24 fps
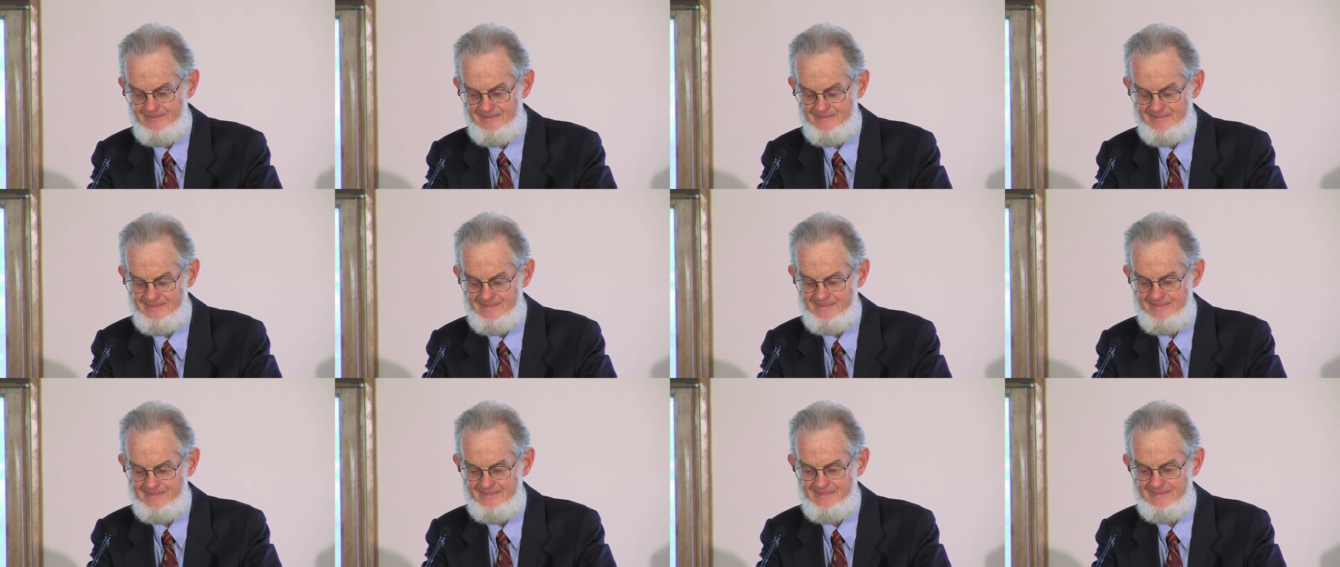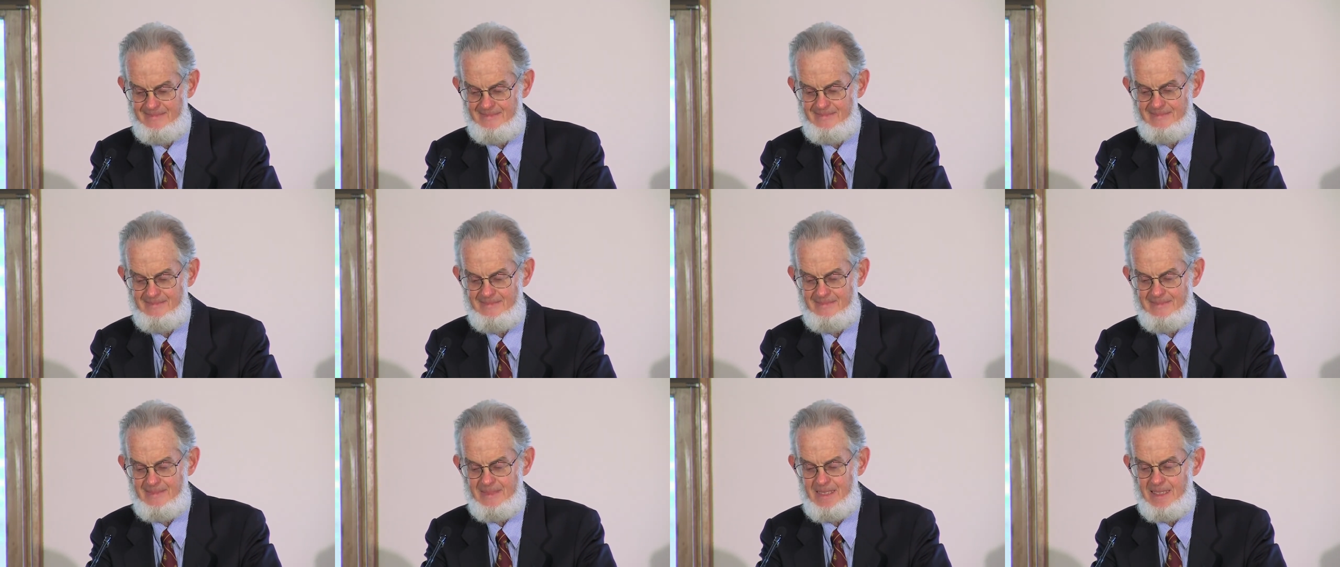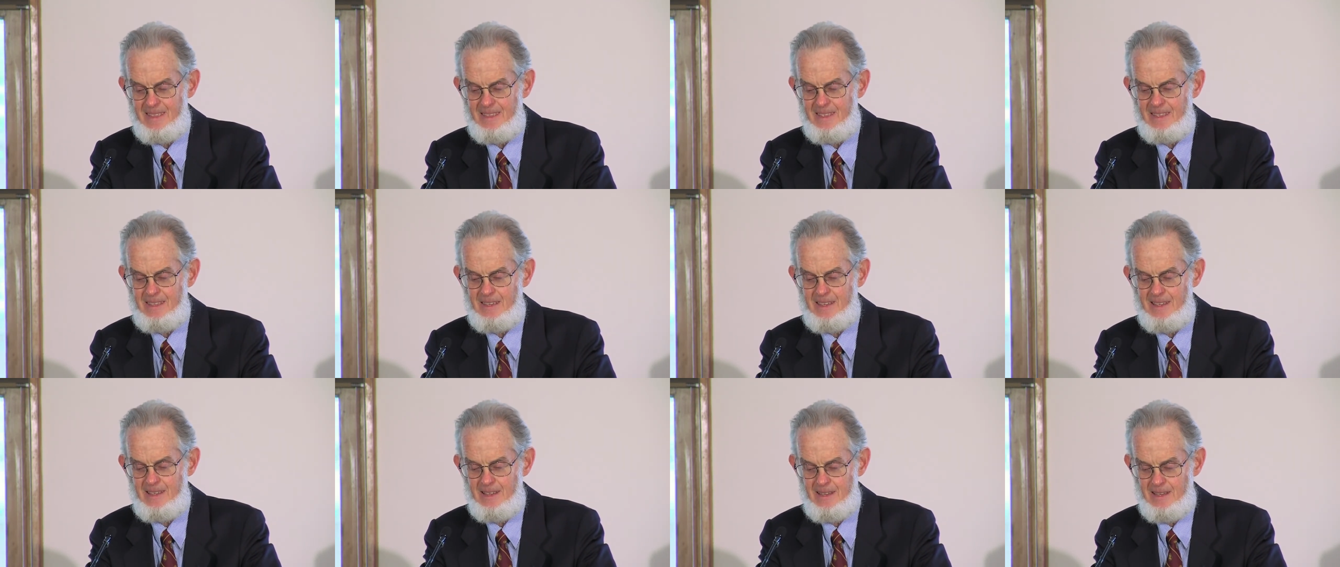
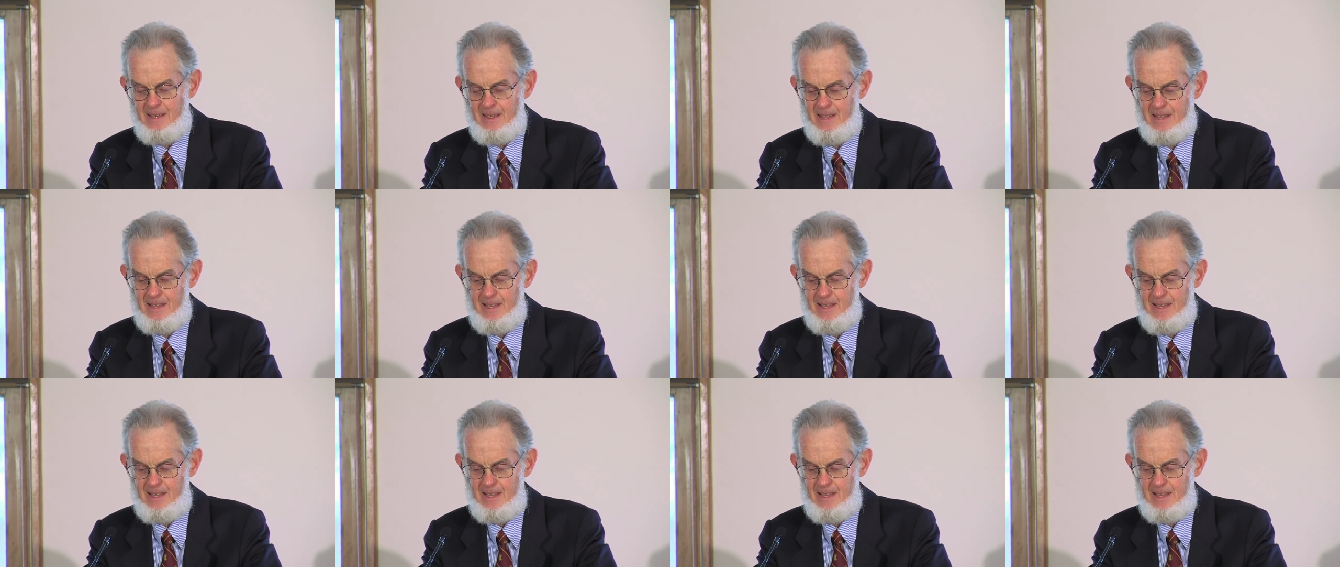(silence)